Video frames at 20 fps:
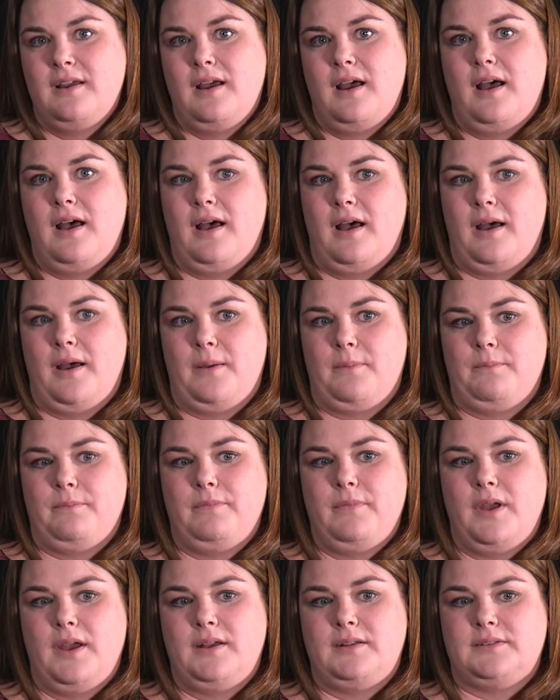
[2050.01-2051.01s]

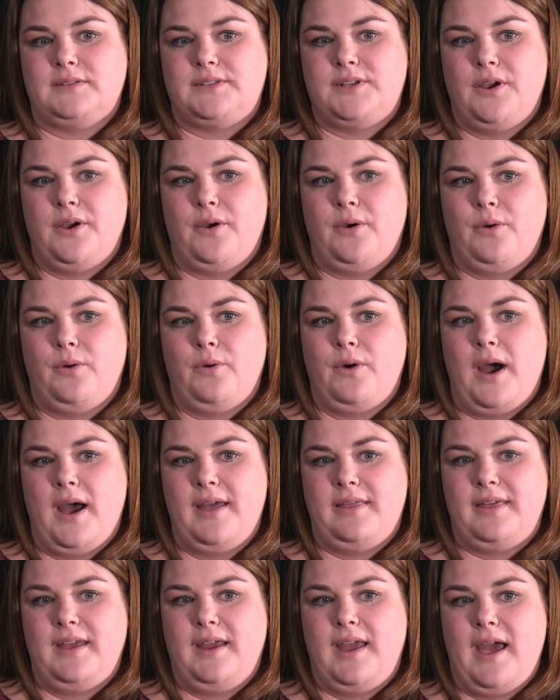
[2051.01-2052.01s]
And so
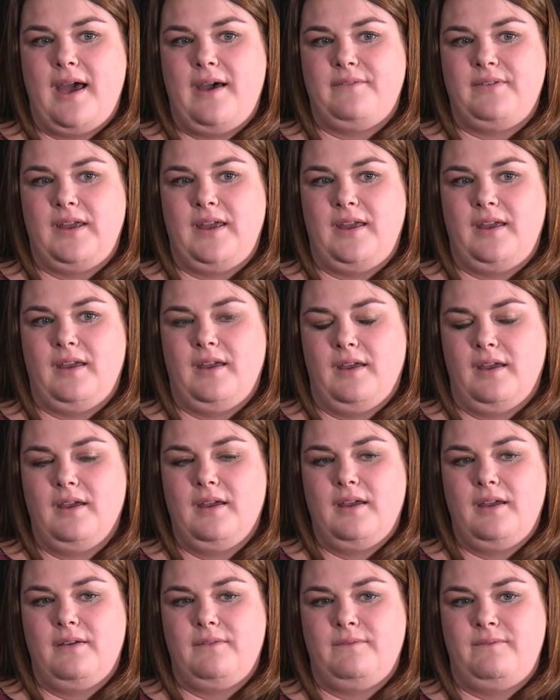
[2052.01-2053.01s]
I think having
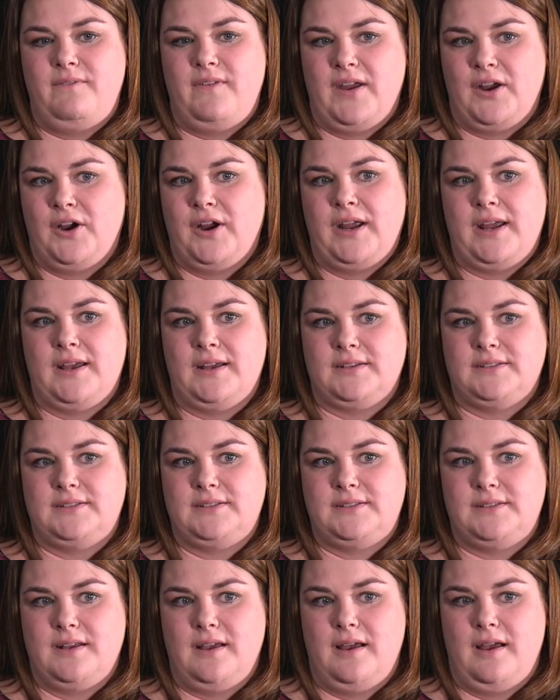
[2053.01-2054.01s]

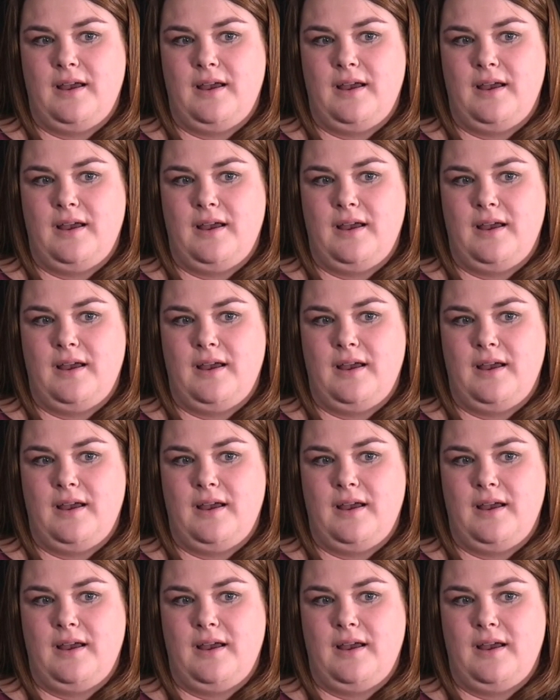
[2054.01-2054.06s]
various